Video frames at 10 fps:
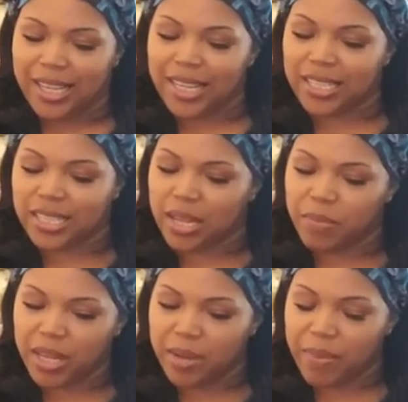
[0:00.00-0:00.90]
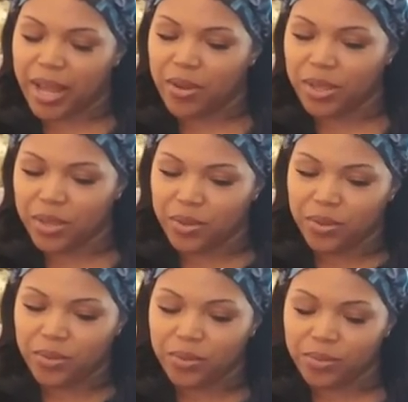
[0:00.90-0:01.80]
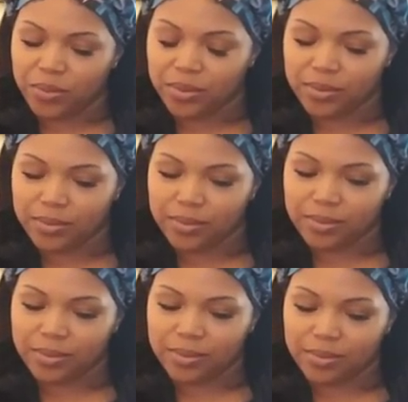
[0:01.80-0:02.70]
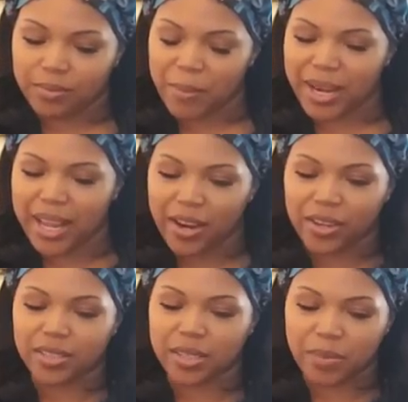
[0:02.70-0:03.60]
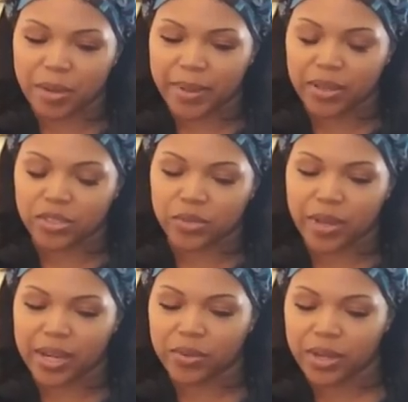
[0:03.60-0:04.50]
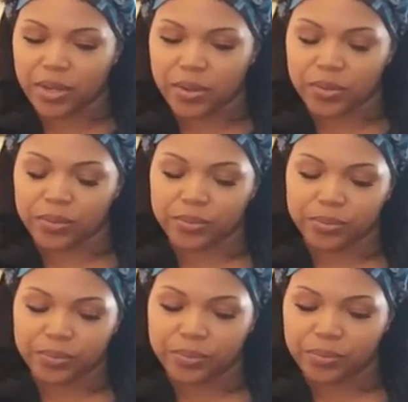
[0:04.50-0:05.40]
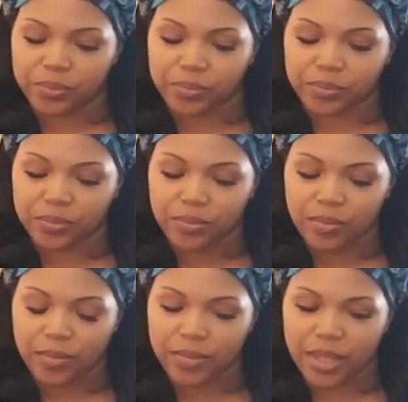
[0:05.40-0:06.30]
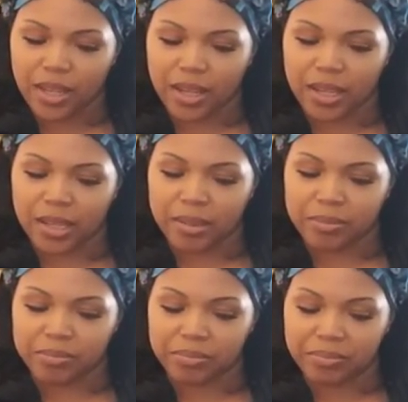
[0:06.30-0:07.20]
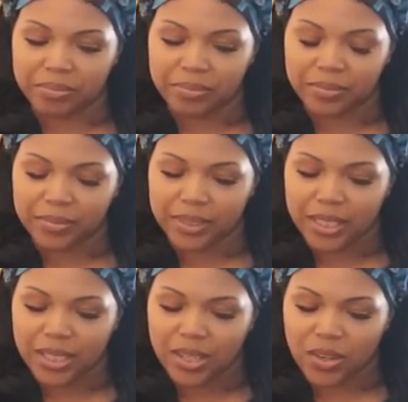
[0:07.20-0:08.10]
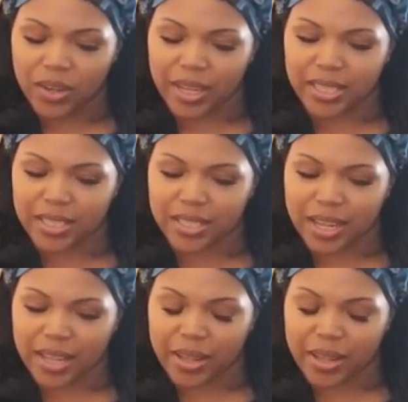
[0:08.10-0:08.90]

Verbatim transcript: it's something about you. Maybe they heard something about you. I don't know. Um or they just